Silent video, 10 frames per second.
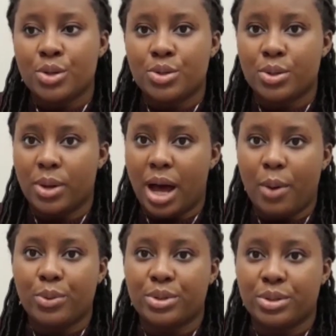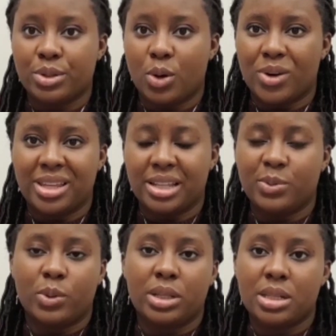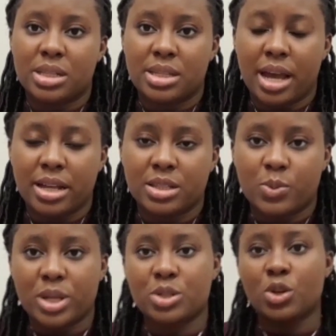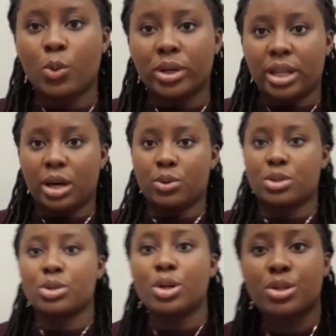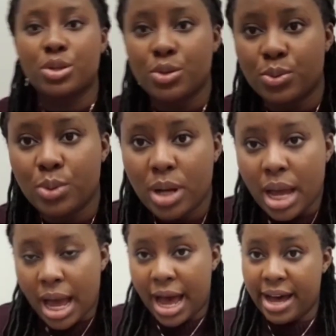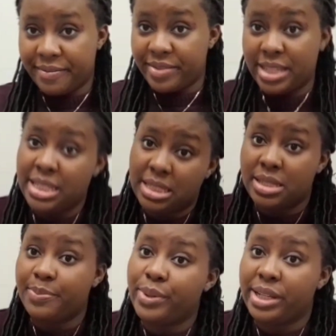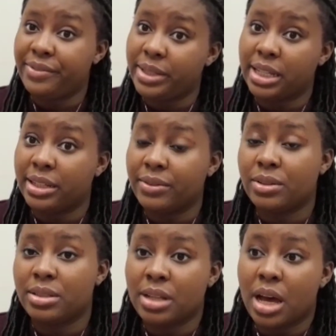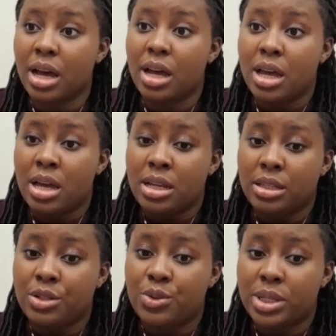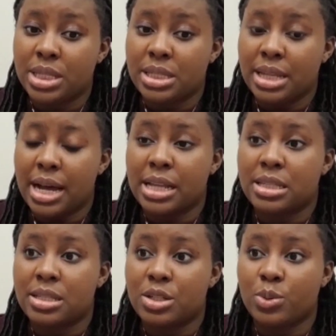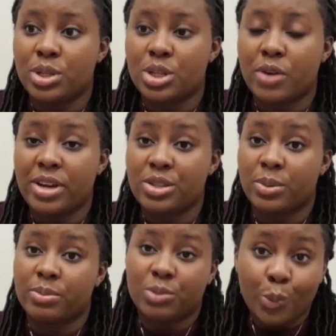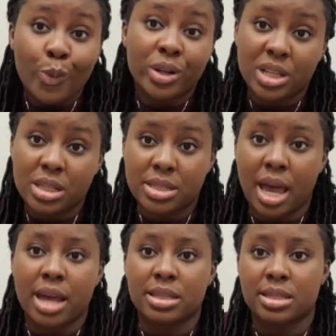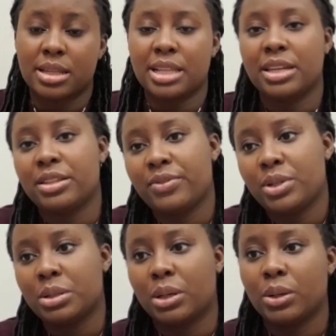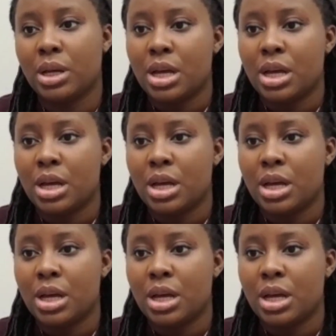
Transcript: So how would you know what are the warning signs when someone else, not you, have this bulimia nervosa? The truth is that you discover some warning signs in an individual.